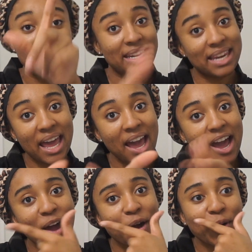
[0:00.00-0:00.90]

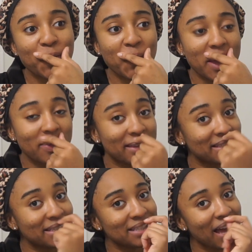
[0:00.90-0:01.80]
now this
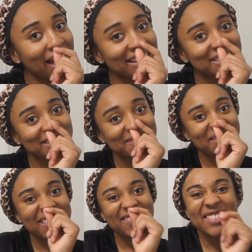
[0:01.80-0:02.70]
is actually
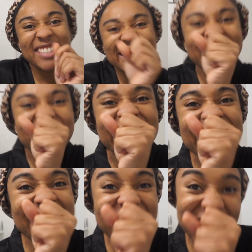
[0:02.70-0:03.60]
my first
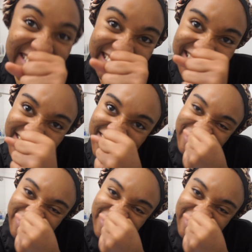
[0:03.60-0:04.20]
sponsored video.